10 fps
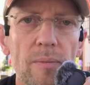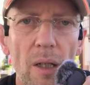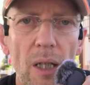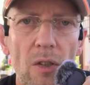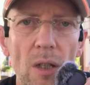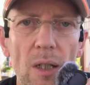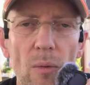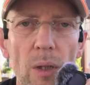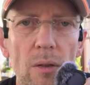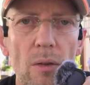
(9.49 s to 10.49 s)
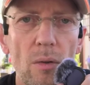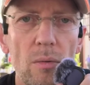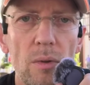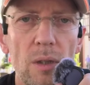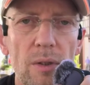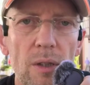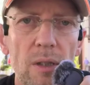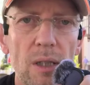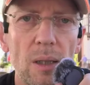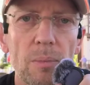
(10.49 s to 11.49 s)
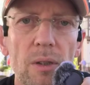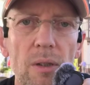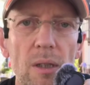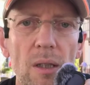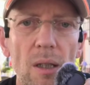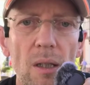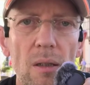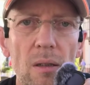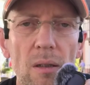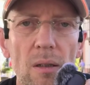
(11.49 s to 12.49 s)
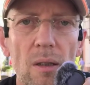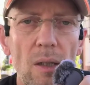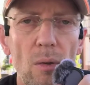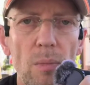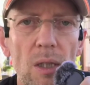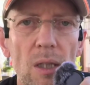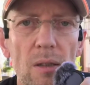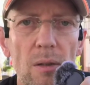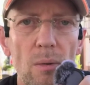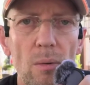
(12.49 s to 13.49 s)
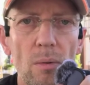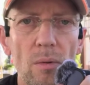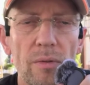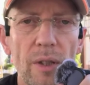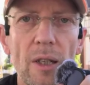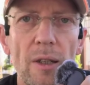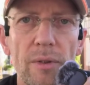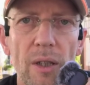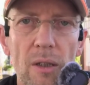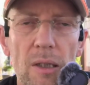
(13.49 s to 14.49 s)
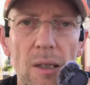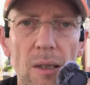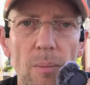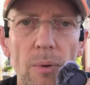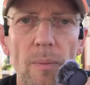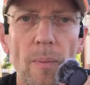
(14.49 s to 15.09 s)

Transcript: I actually went through different setups and it took me years to finally find this setup,